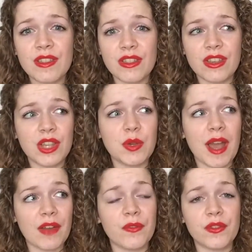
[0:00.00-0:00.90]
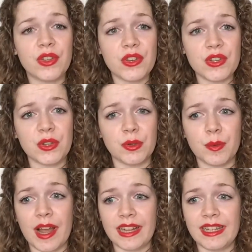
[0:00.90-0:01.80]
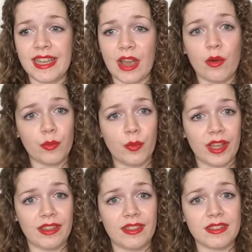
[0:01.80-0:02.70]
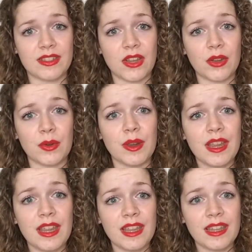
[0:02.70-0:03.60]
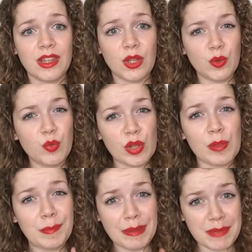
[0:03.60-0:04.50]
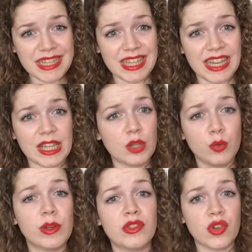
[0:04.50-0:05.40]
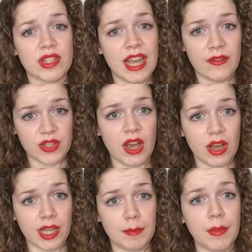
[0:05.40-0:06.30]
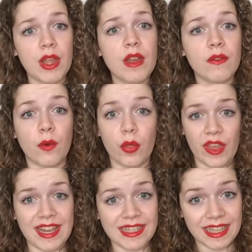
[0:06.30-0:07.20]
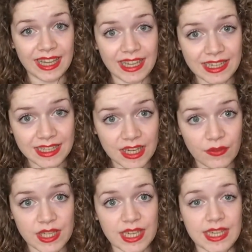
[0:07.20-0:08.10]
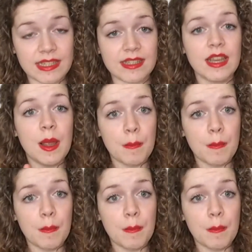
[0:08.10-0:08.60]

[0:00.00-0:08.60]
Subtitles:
that you have to do and get on with, so you will be busy. You will not have time for things like DVDs,